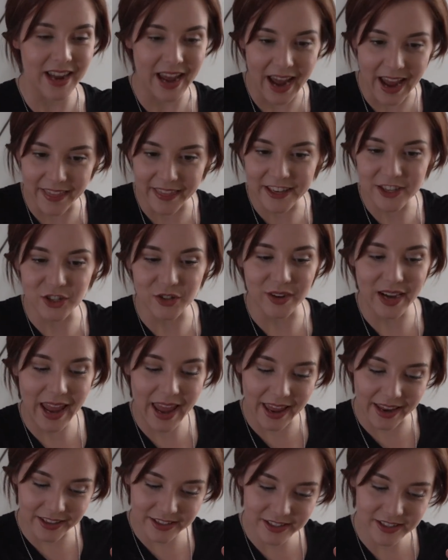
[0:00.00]
and it should
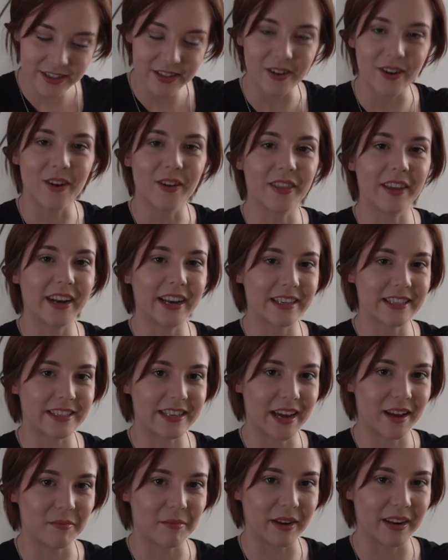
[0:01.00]
end on the next
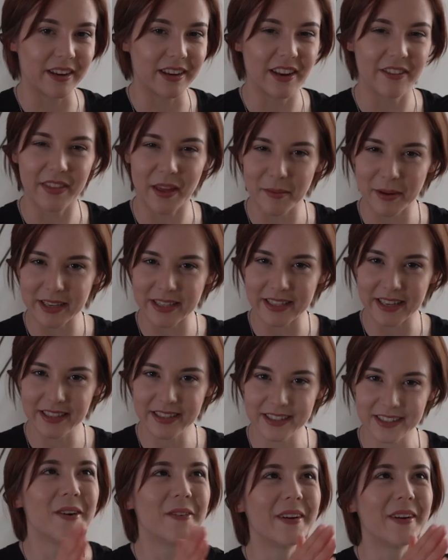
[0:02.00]
downbeat, if that makes sense.